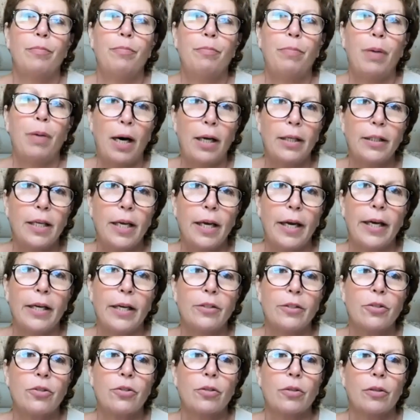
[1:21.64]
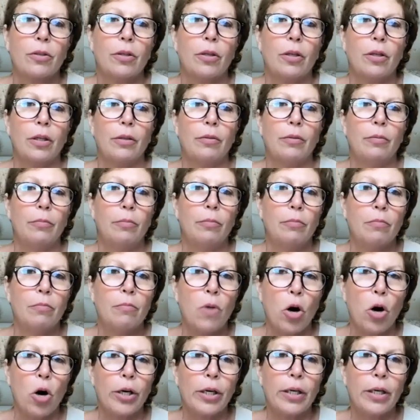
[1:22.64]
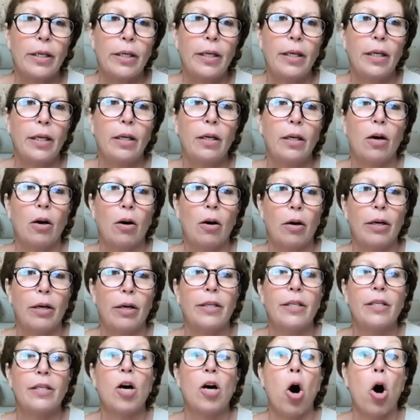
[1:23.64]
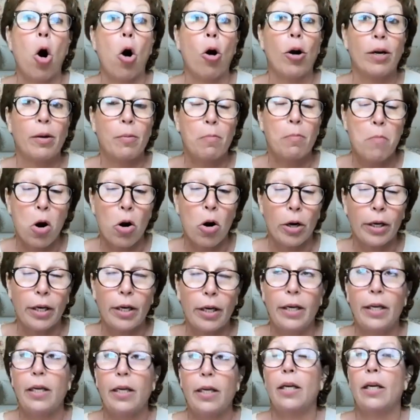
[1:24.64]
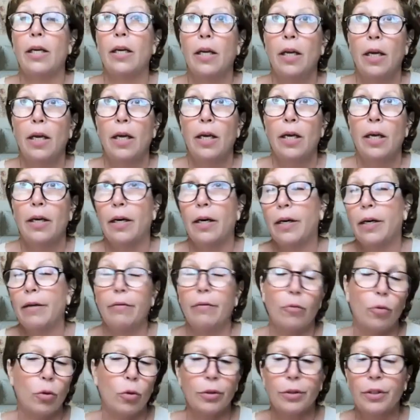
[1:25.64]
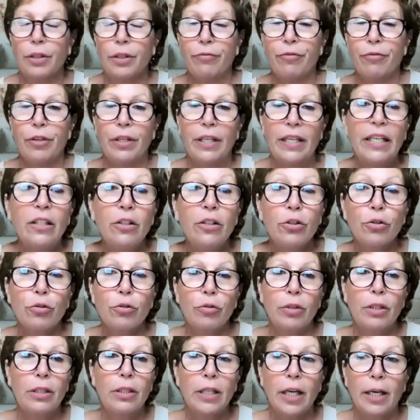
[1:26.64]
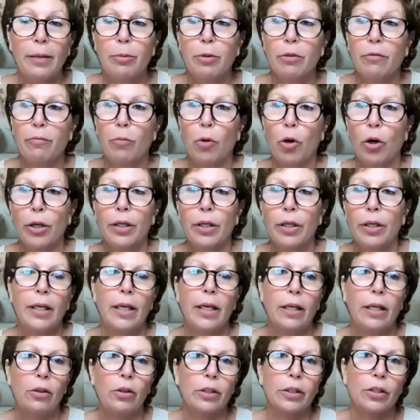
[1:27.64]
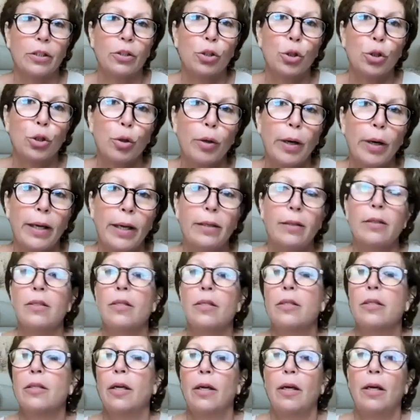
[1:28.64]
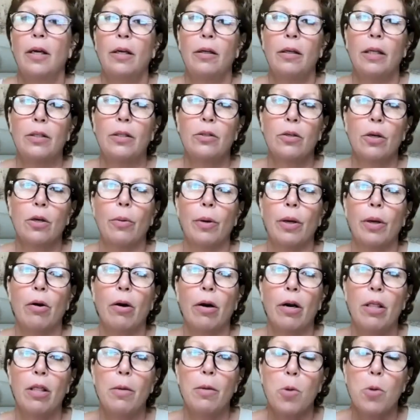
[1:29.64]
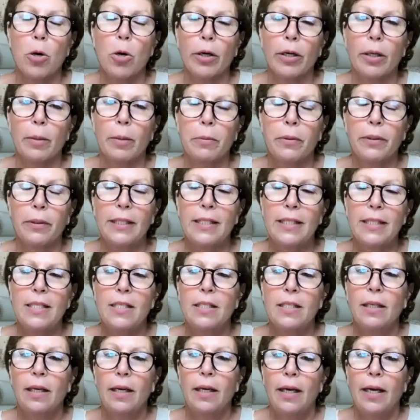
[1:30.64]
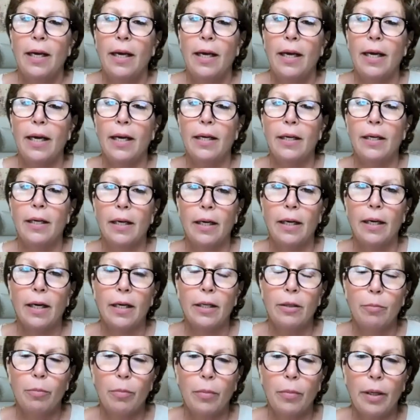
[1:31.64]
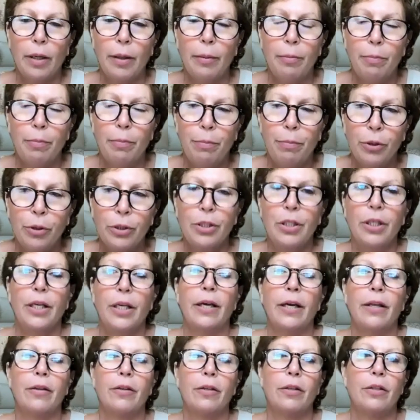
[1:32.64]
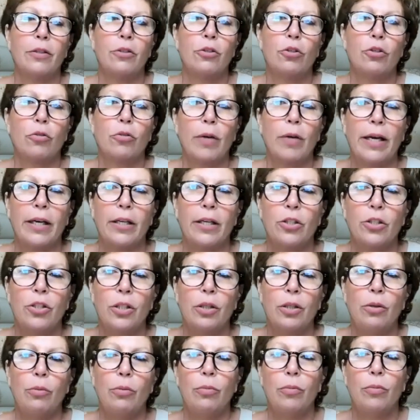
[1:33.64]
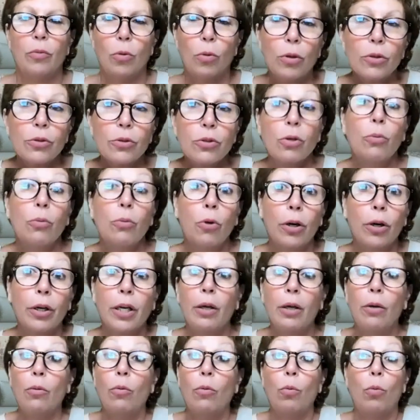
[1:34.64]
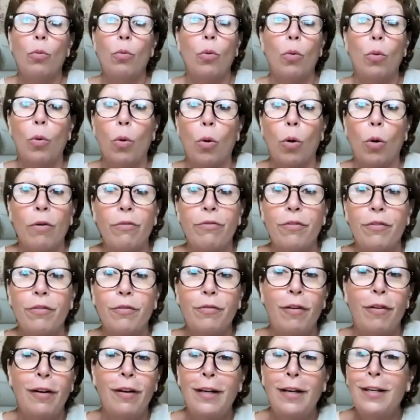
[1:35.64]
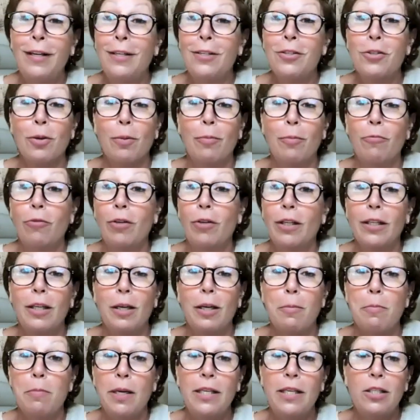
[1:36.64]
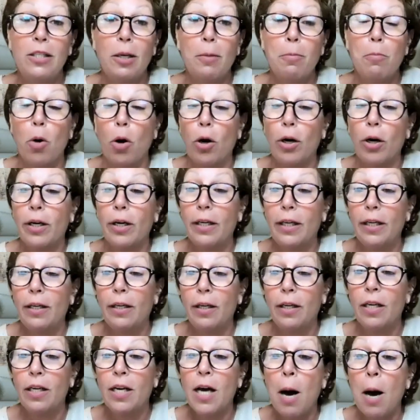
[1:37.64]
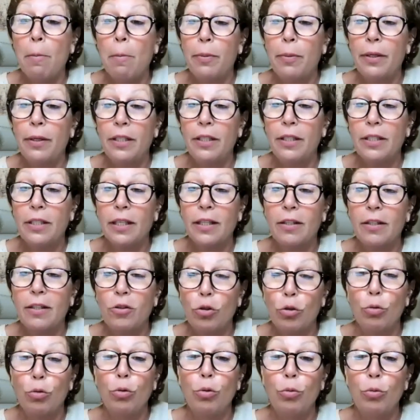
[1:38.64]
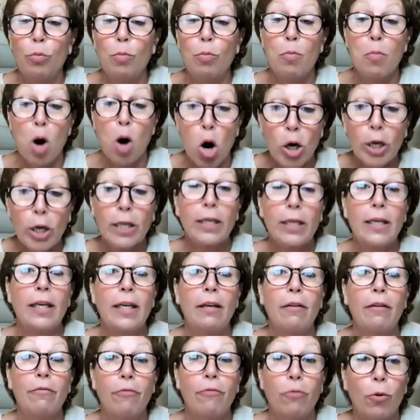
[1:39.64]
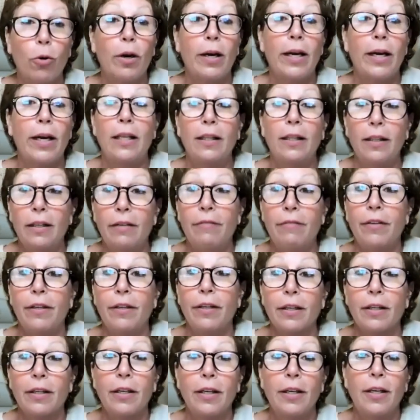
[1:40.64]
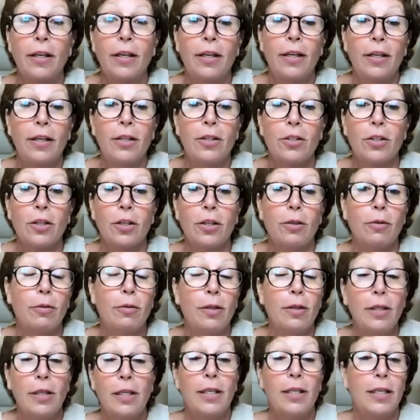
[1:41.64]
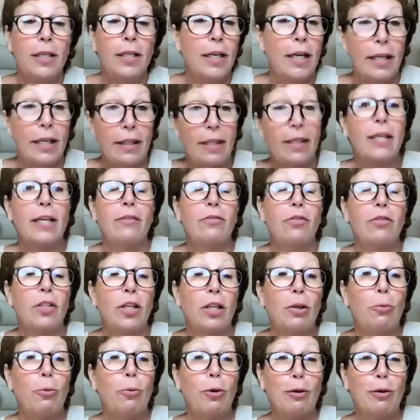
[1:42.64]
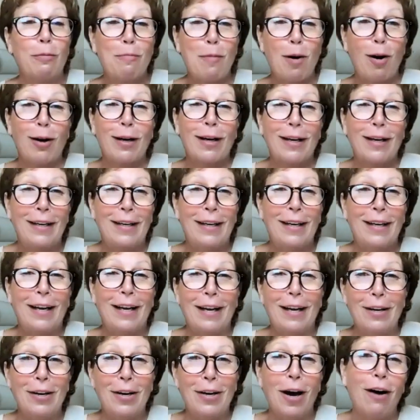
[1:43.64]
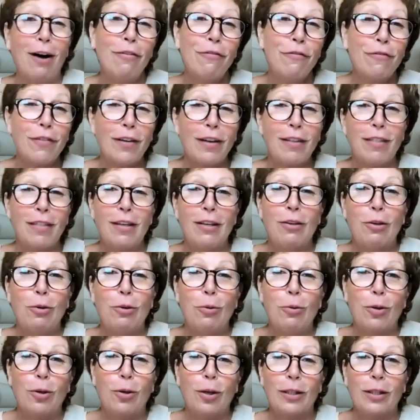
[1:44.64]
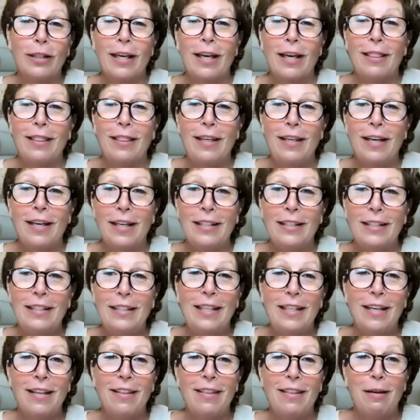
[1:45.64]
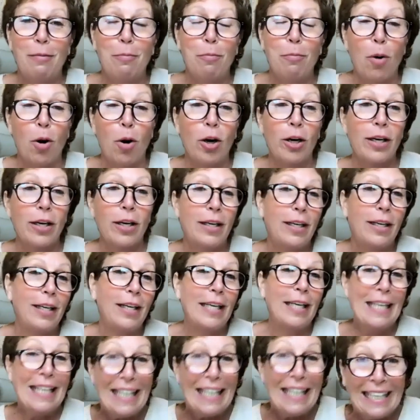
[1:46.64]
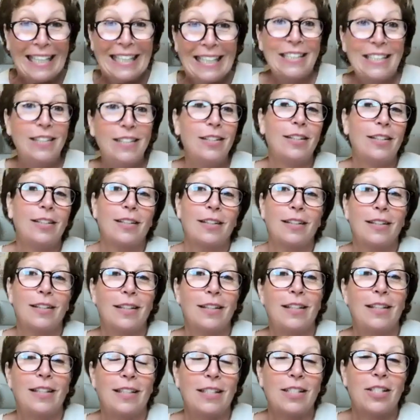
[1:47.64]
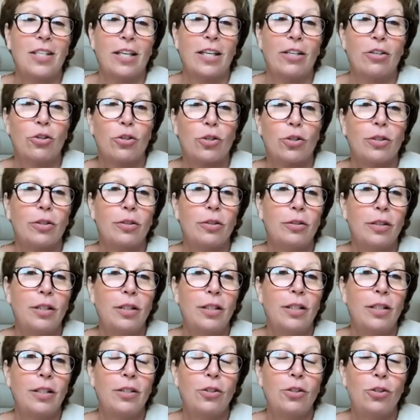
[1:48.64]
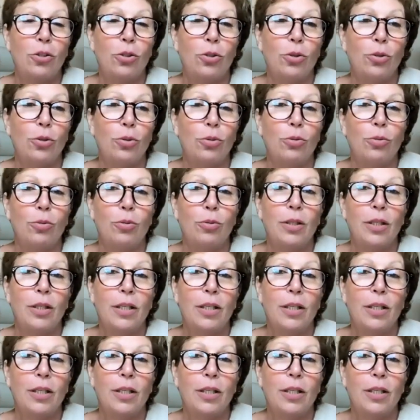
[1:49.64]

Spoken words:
podcasts on marketing, on art marketing, all different industry types of marketing. I look at trends that's going on in the marketplace. And I put together this strategy, also working off of some really amazing marketing companies that do marketing for a living. So I think I've said the word marketing enough. I think you all get the idea that marketing is essential to